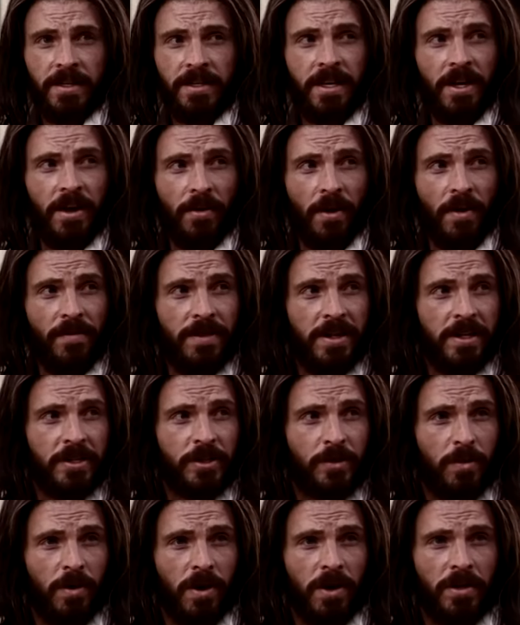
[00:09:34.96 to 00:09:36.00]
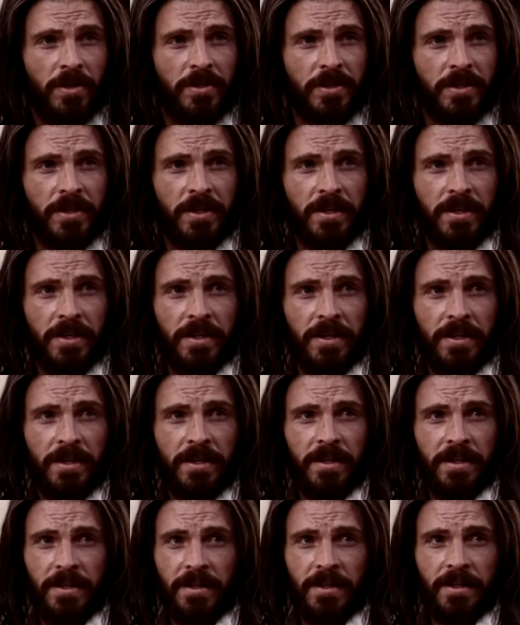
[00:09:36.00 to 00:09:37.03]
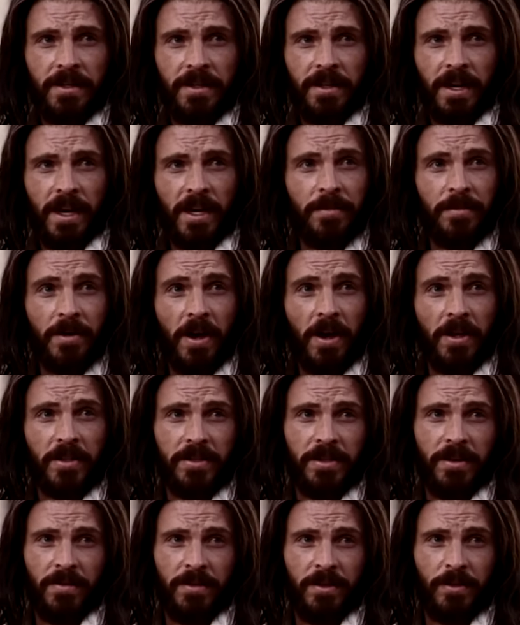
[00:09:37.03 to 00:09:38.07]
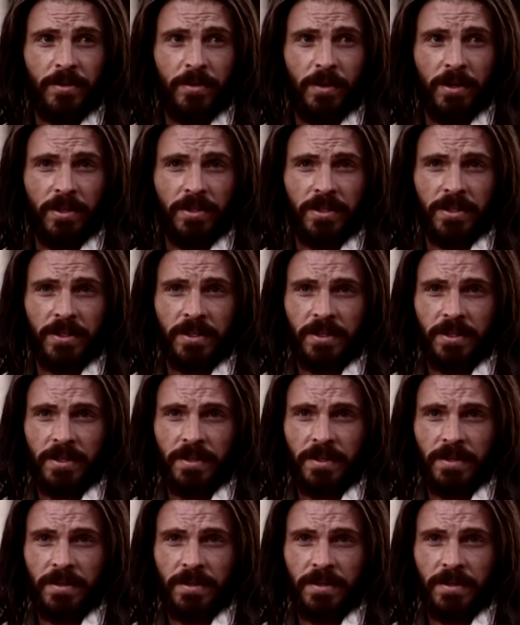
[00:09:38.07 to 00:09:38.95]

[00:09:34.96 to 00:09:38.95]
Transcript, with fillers: have something more in mind than the physical and literal valley of Hinnom